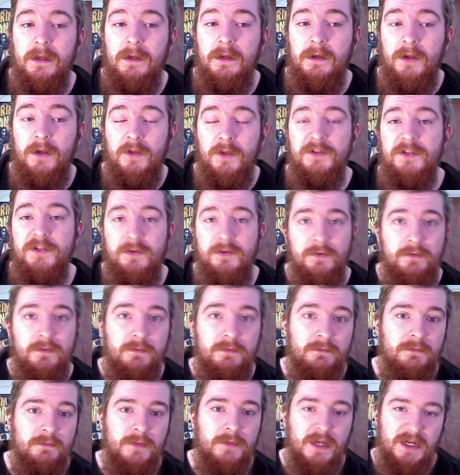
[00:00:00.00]
console
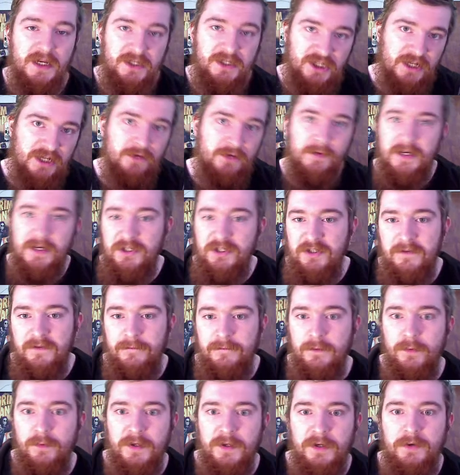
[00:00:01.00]
generation, if
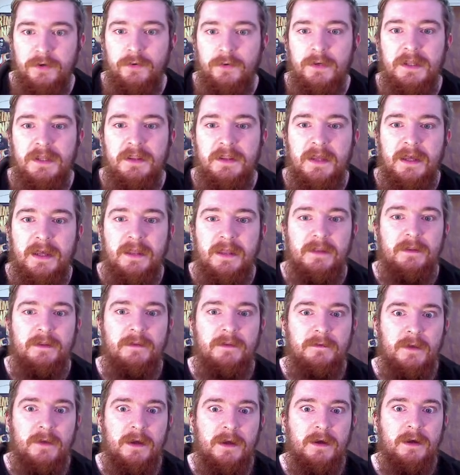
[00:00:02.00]
we want to call it that,
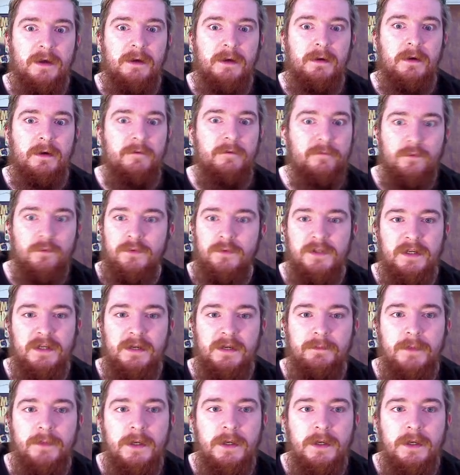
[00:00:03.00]
of all time.